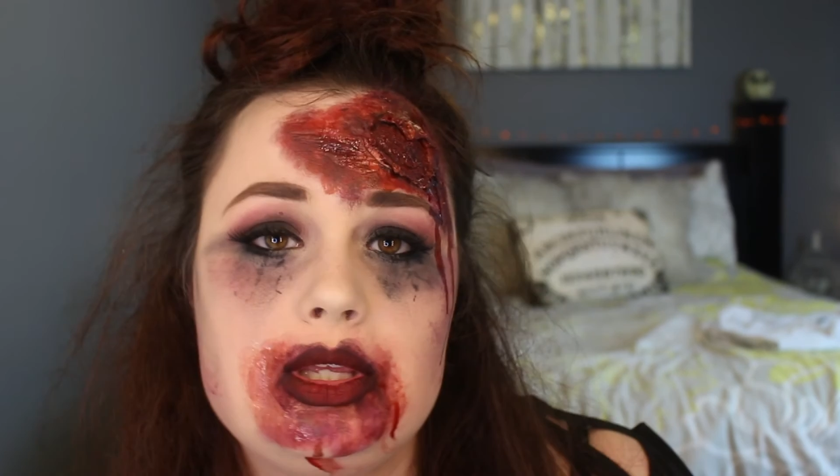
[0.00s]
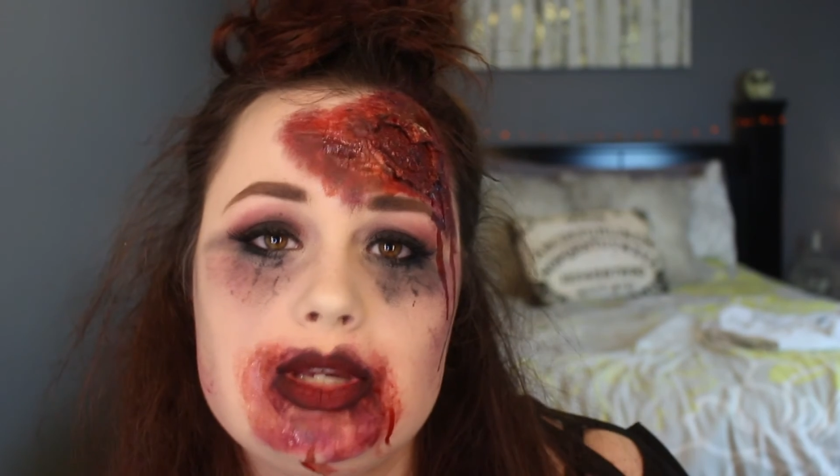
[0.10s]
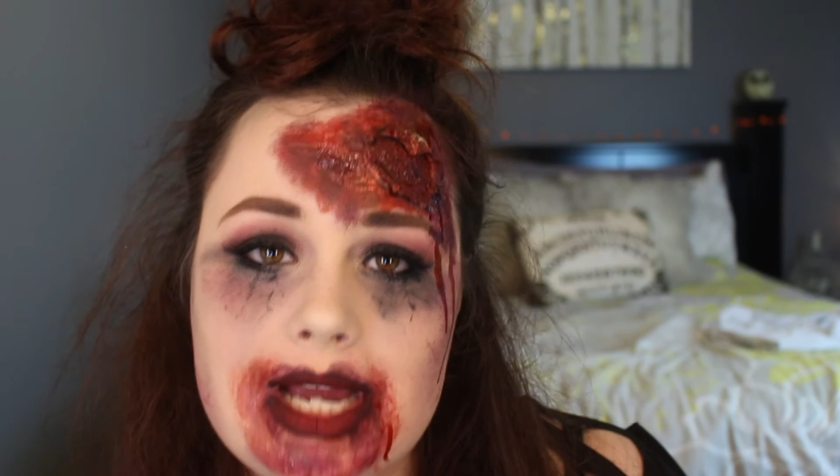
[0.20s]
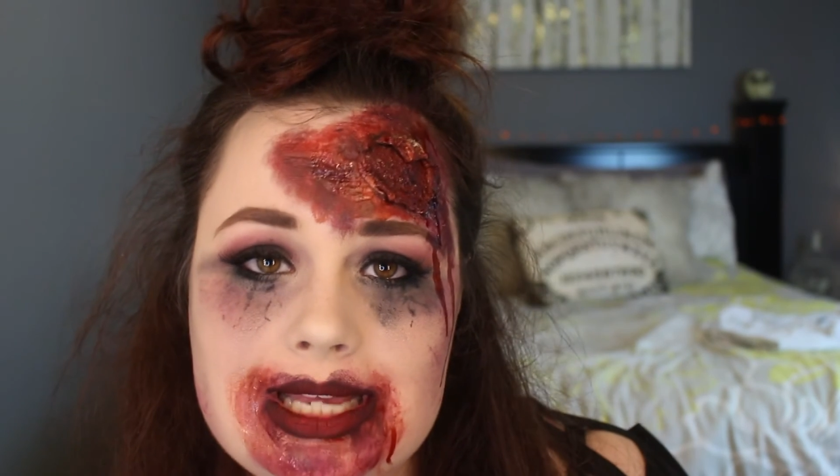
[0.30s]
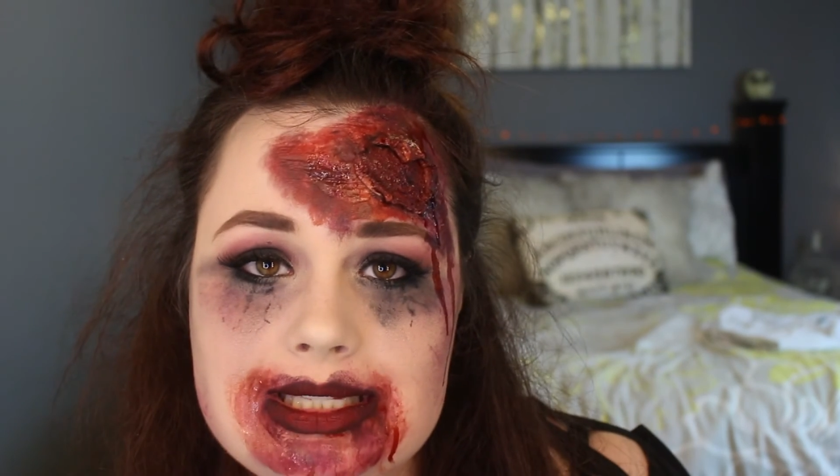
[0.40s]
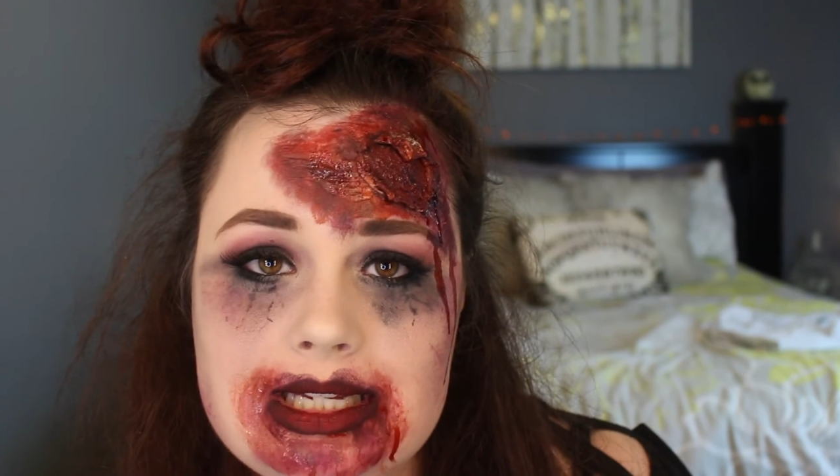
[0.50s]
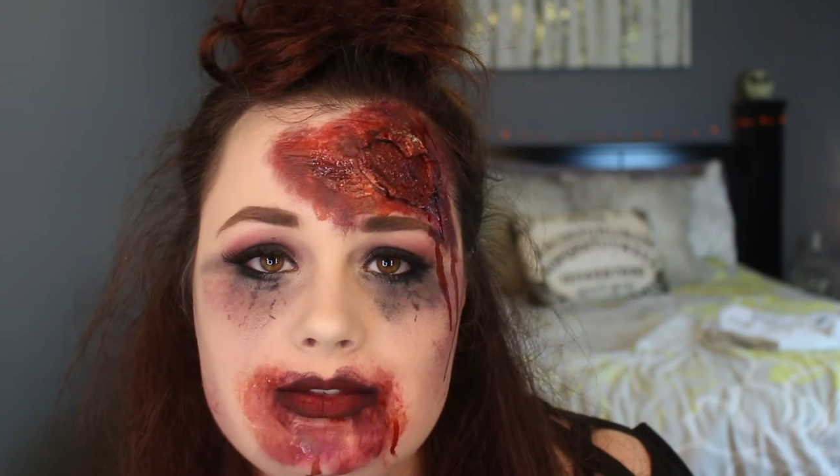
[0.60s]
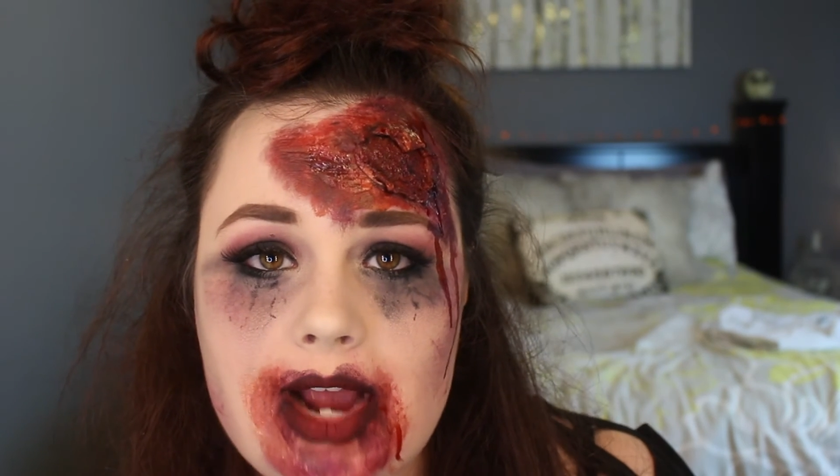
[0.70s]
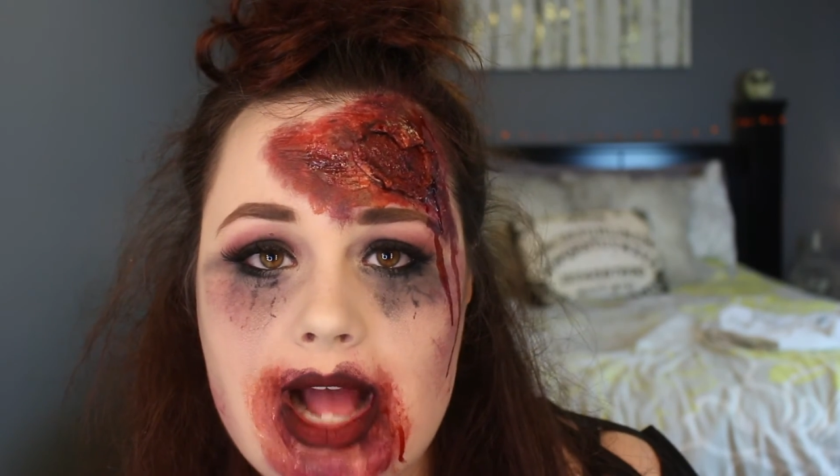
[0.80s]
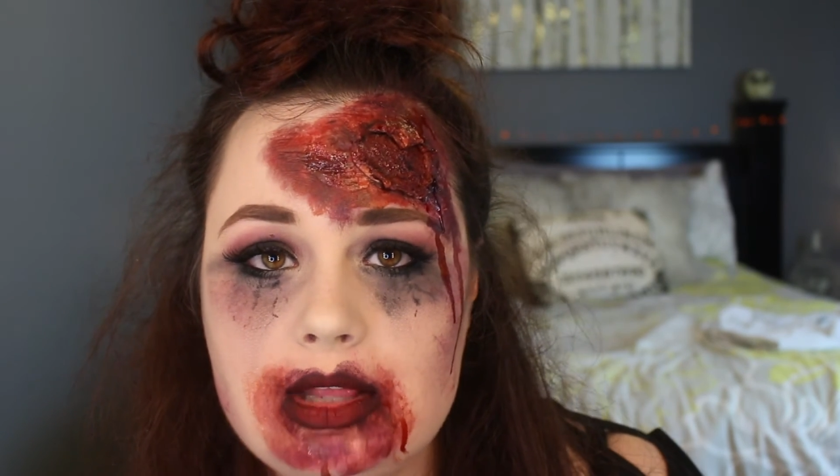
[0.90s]
you guys did
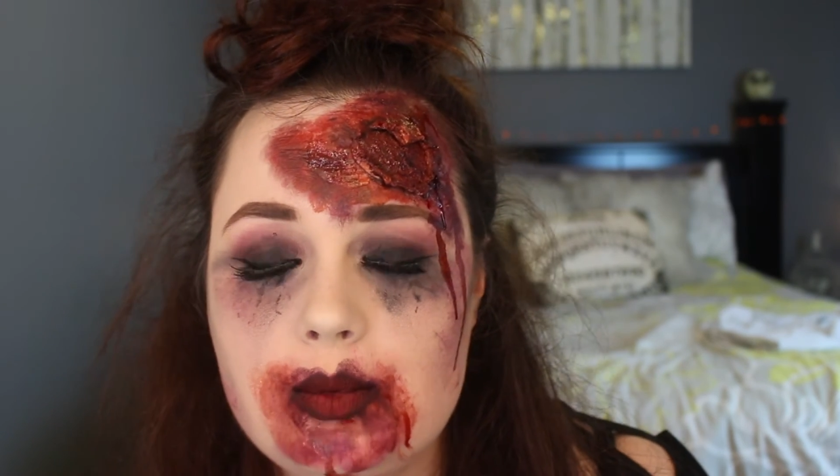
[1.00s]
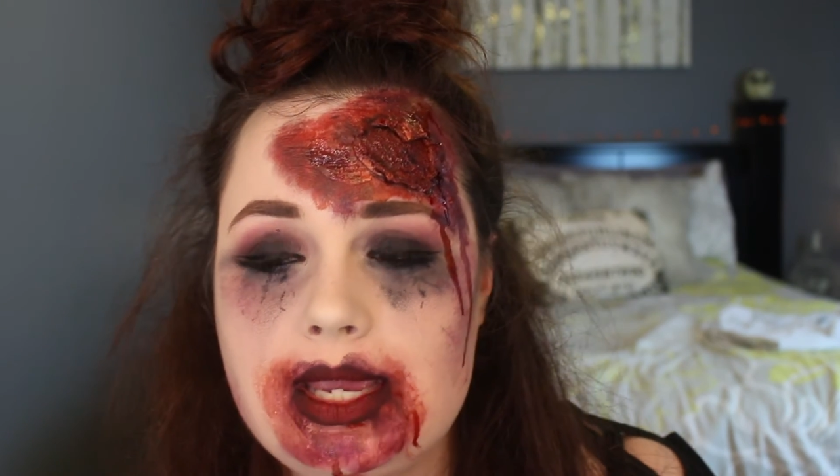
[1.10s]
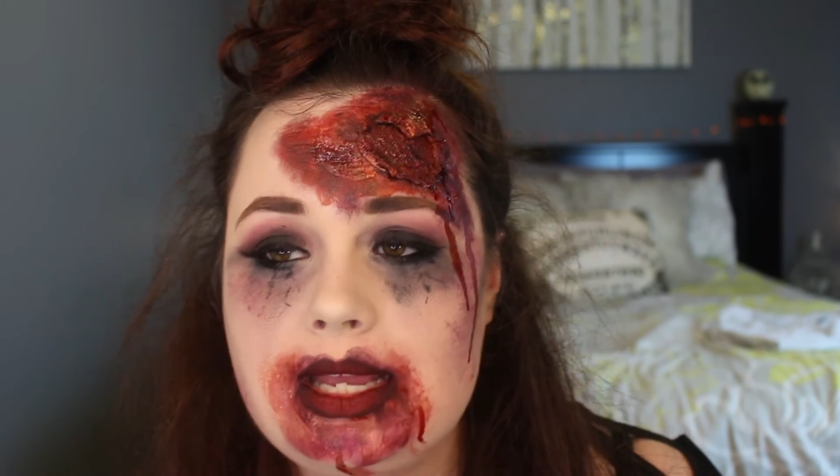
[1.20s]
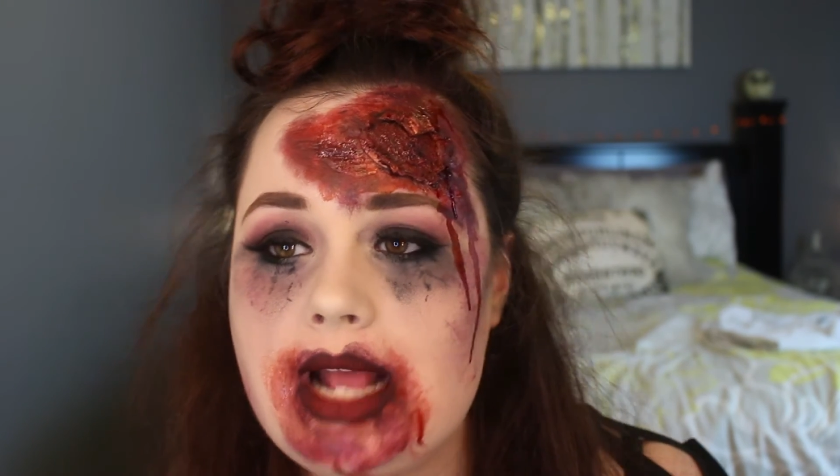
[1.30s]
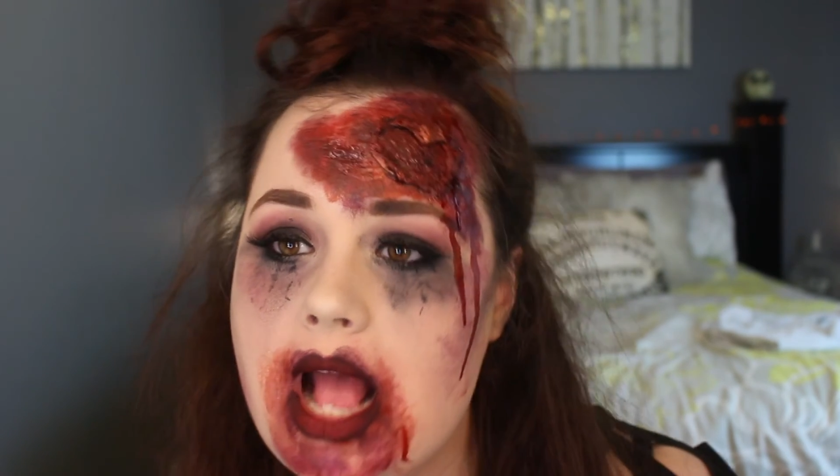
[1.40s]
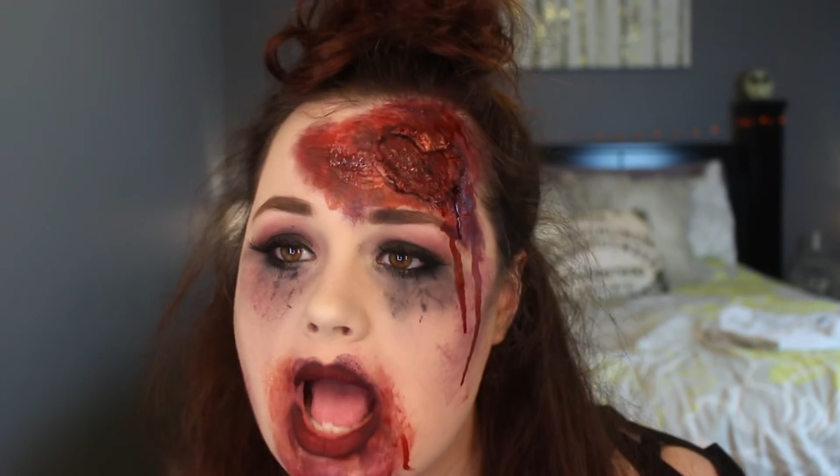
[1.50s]
for Halloween.